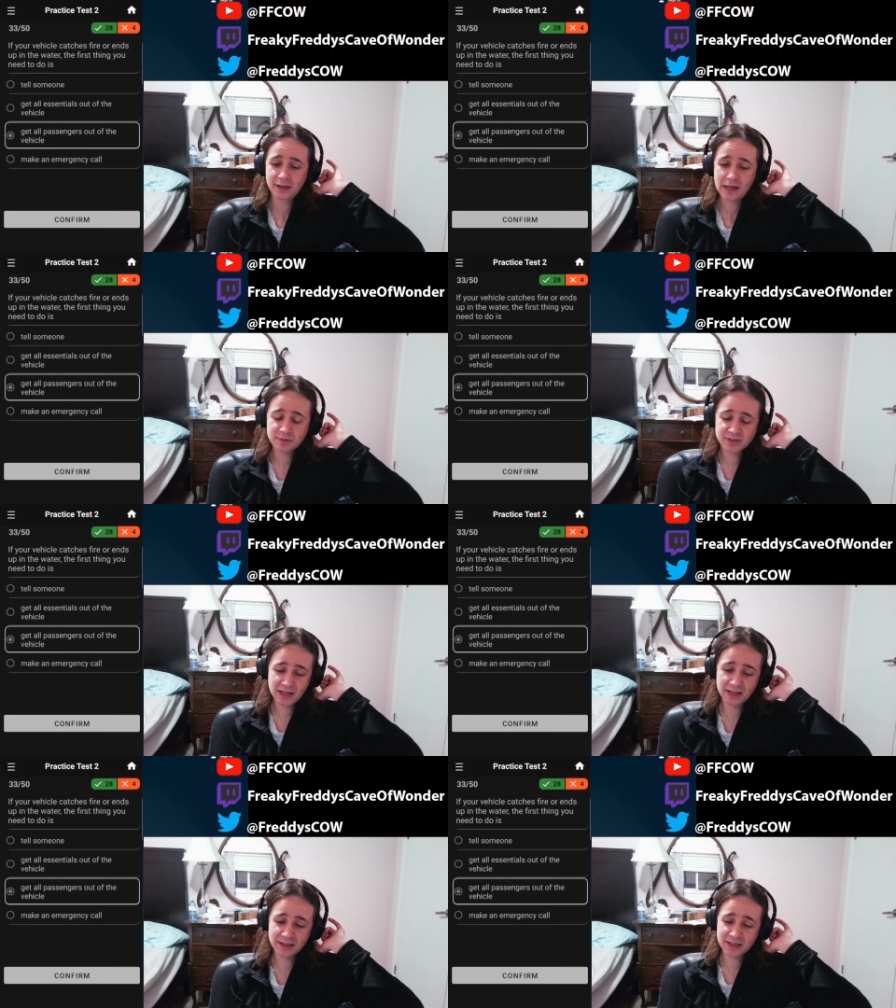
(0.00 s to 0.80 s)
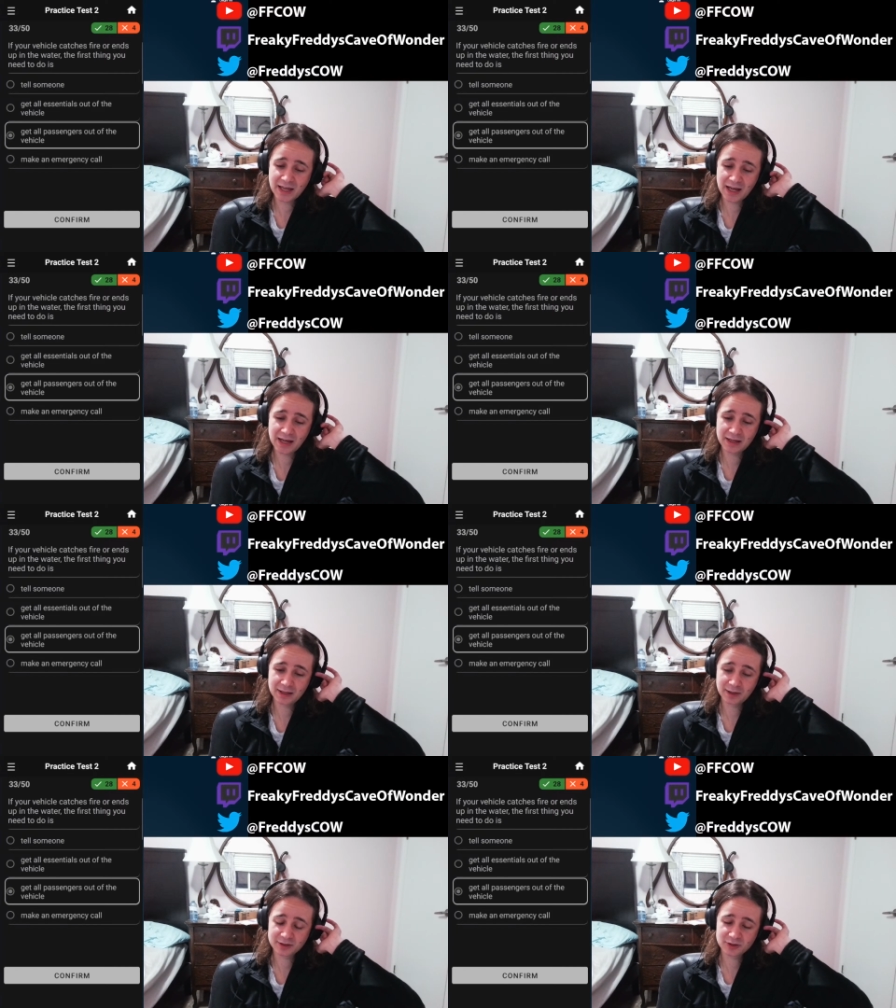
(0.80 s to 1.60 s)
I'm still in the
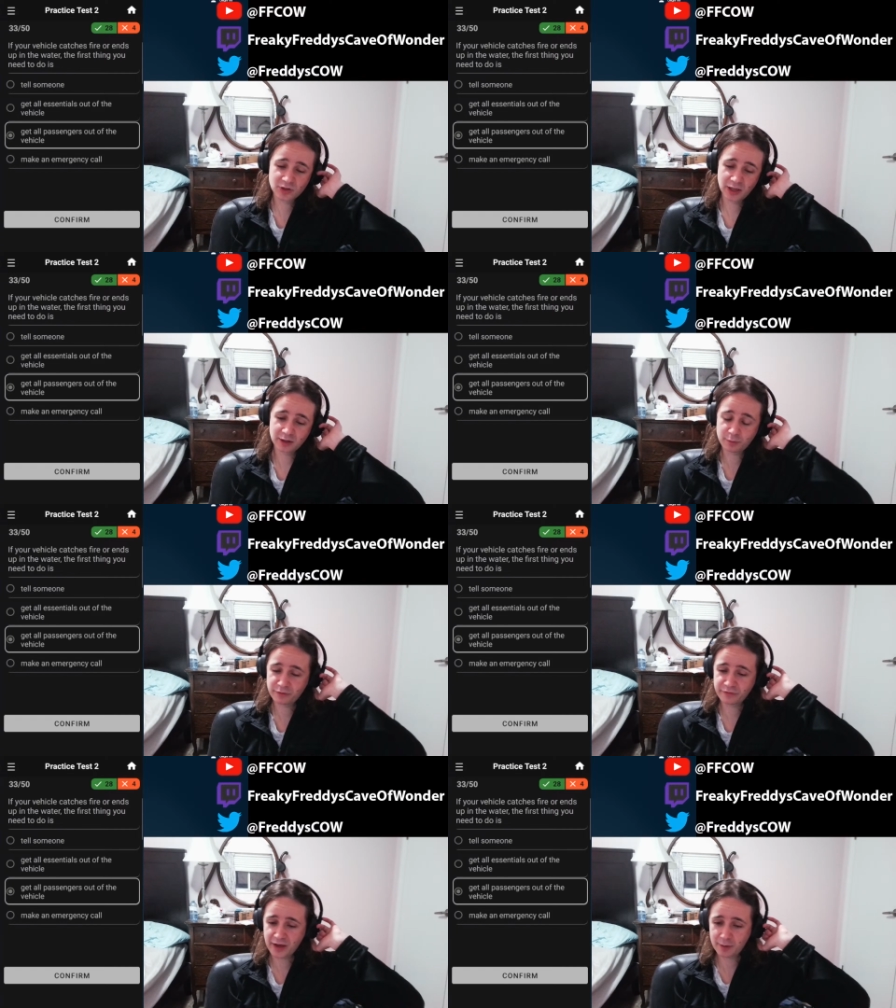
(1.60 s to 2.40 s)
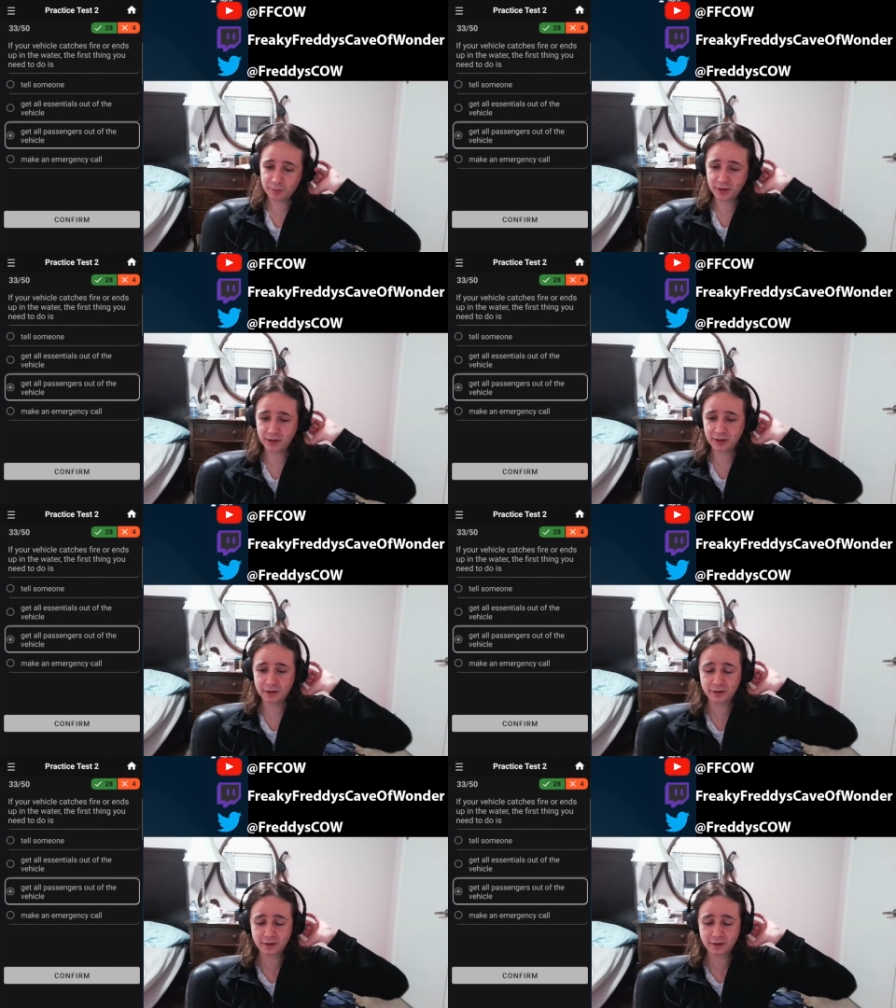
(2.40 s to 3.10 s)
car together with my family.